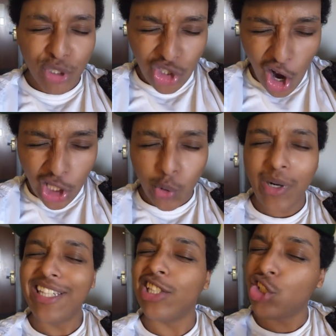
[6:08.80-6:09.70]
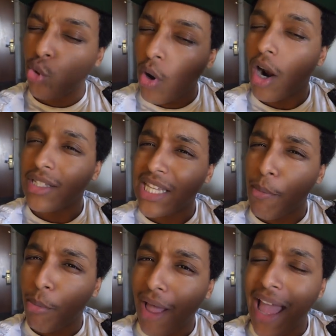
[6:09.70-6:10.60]
tolerate the short,
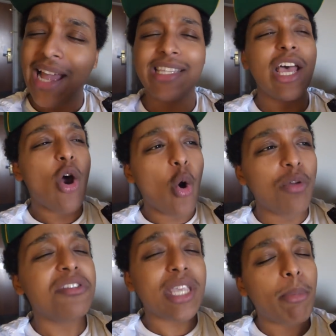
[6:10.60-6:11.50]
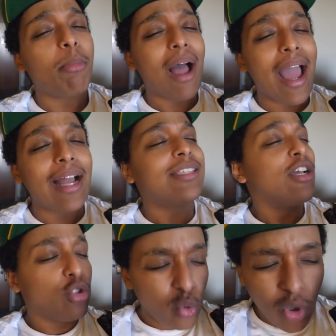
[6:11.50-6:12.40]
unskippable ads or the skippable ads.
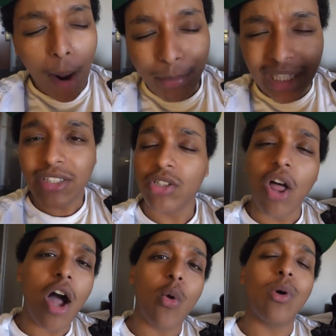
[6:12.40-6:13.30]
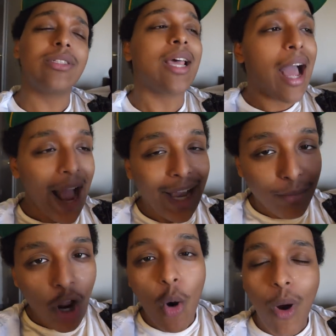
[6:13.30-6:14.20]
Do not place the long ones. I
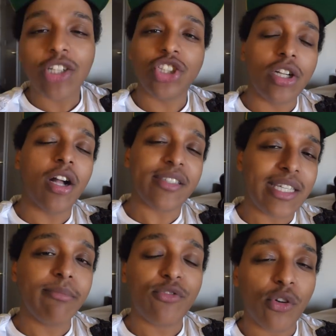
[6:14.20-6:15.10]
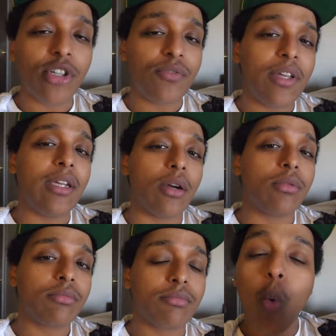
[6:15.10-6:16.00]
am not watching a cutscene before your video.
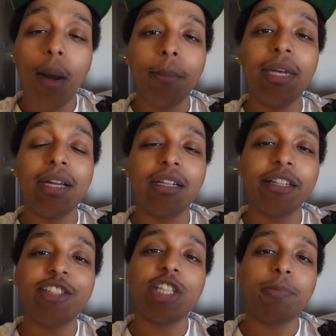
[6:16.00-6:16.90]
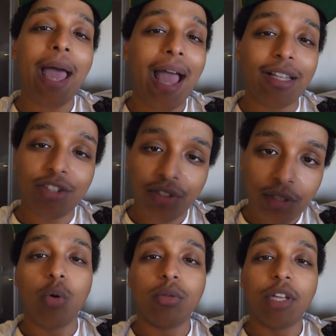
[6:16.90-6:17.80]
The 1 minute glitch is patched.
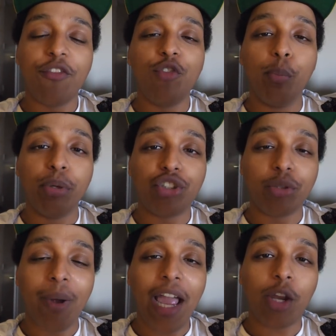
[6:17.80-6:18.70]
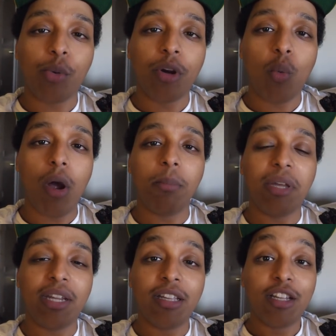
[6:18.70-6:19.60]
So if you put your My Career to 1
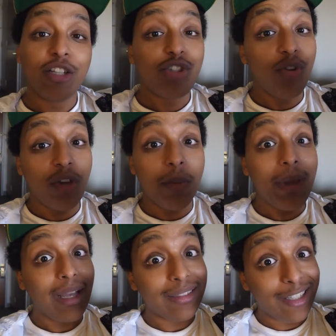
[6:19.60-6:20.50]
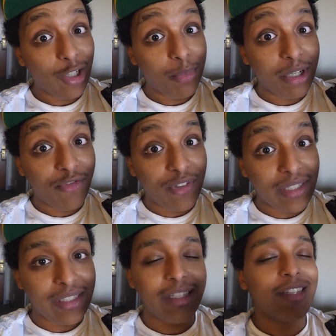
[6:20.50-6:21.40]
minute so you can make a little bit of
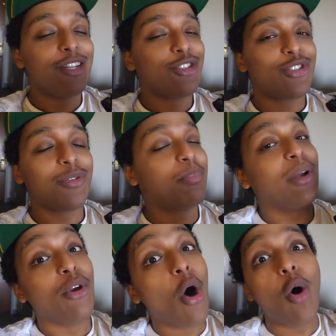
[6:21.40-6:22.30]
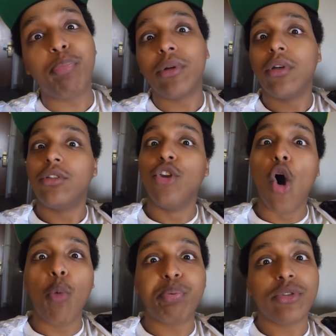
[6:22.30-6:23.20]
VC, but nope.
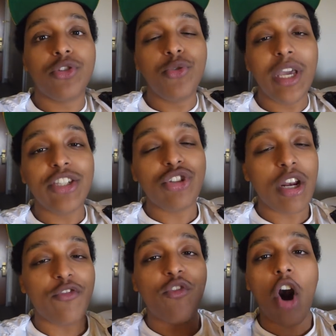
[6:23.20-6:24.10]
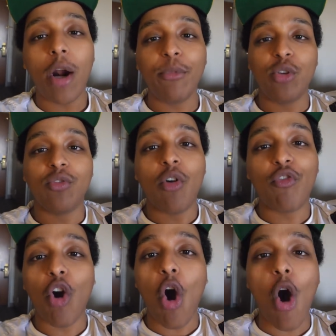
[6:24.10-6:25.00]
Nope, 2K is trying to farm you.
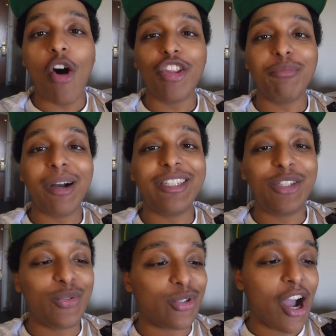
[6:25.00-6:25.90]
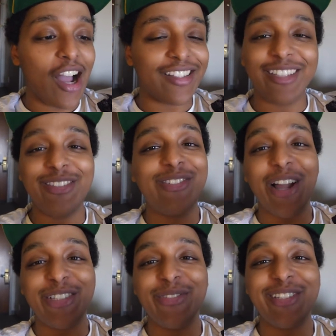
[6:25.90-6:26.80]
For all the money you got, you
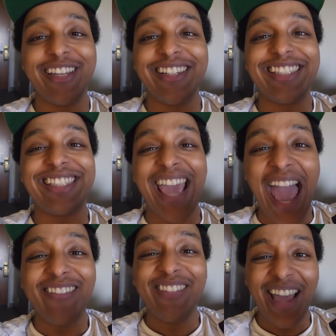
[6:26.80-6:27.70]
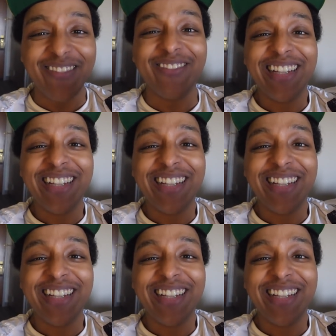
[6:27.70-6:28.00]
thought you was gonna scam them?